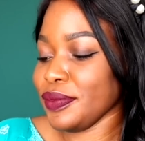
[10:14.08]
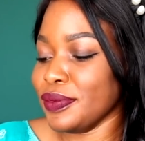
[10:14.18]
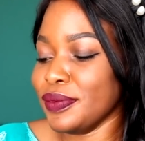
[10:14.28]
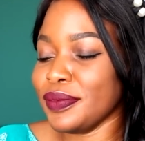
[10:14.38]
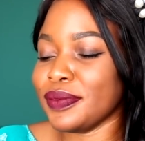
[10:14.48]

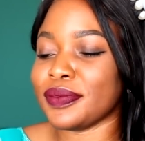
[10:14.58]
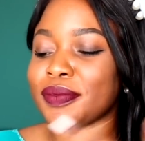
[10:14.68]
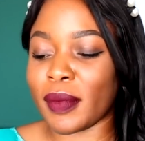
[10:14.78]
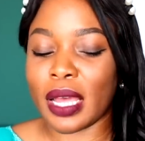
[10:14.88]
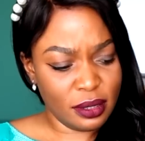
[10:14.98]

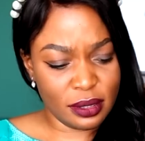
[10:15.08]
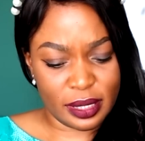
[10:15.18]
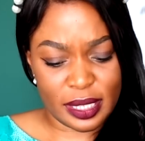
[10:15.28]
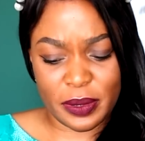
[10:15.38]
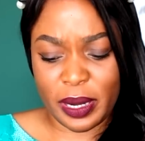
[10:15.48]
Oh,
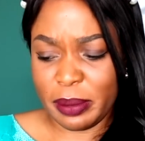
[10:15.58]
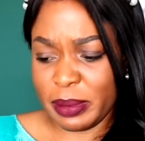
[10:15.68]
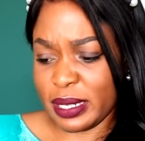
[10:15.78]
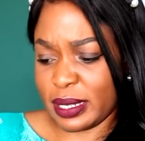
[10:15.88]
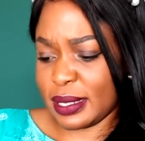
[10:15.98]
that's quite a
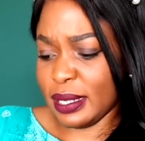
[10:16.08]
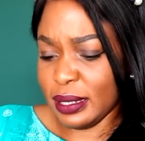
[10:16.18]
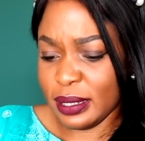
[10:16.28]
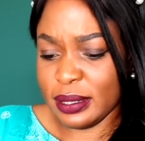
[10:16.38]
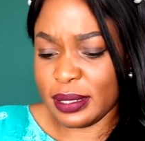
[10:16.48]
mix.
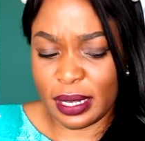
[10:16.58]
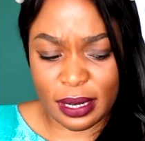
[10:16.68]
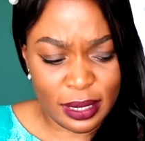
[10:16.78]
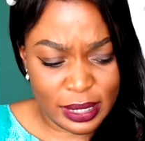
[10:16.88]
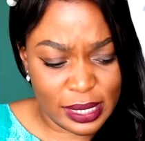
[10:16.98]
It's a
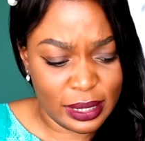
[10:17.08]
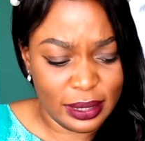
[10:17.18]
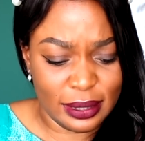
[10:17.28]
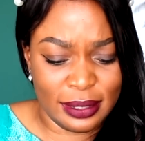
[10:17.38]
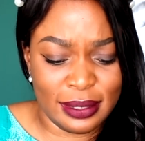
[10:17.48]
lot.
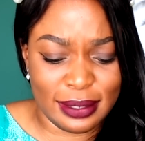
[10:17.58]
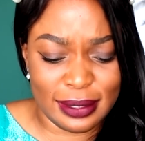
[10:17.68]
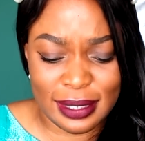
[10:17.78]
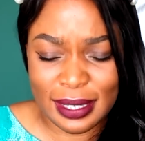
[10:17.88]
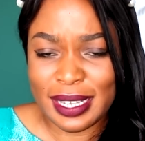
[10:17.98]

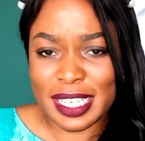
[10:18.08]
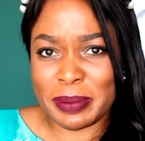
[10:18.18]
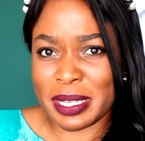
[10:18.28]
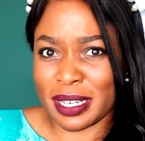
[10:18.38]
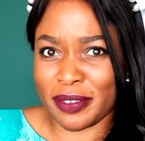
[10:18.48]

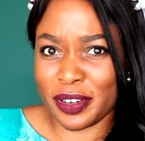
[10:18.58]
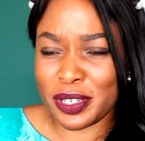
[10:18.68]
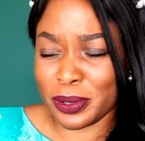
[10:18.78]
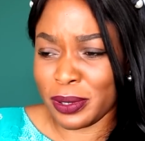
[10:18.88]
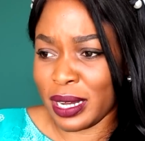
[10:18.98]
Smells like a French
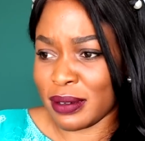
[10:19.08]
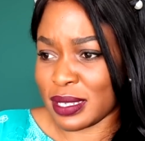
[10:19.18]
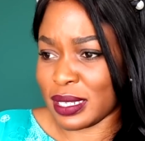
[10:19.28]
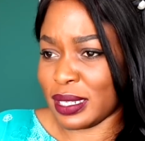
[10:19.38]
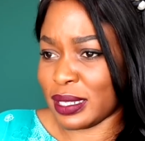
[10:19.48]
whorehouse
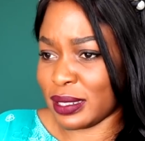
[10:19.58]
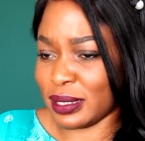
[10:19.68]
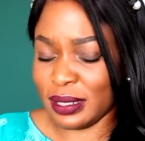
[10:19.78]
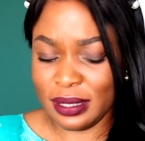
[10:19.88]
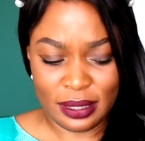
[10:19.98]
in here.
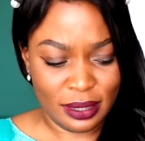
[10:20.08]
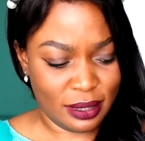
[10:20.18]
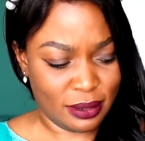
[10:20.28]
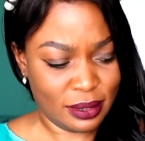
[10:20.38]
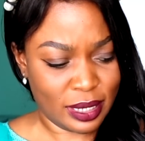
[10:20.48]

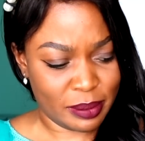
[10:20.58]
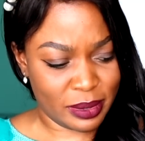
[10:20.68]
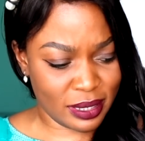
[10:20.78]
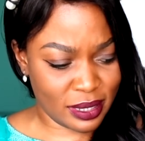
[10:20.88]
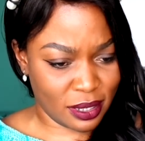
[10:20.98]
Lord have
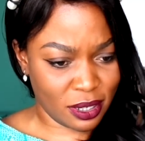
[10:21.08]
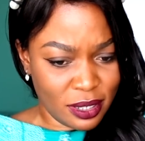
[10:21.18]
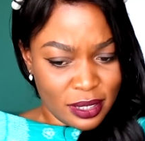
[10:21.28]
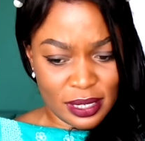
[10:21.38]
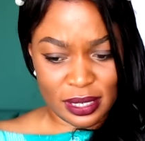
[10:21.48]
mercy,
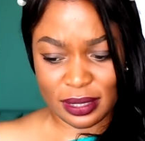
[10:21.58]
God.